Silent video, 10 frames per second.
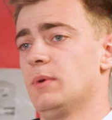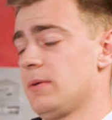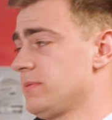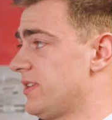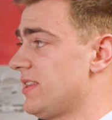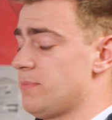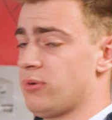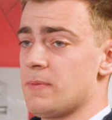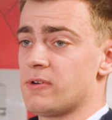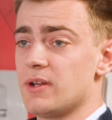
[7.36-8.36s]
Welcome to the
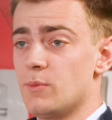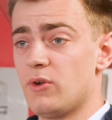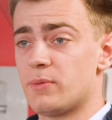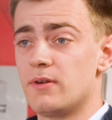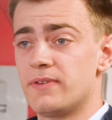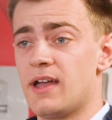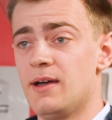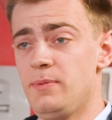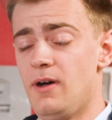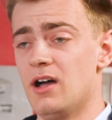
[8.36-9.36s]
Premcrete Waterproofing
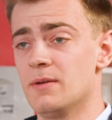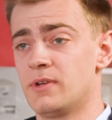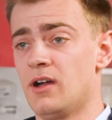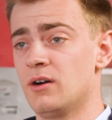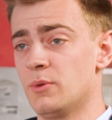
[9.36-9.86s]
Hub. I'm Kyle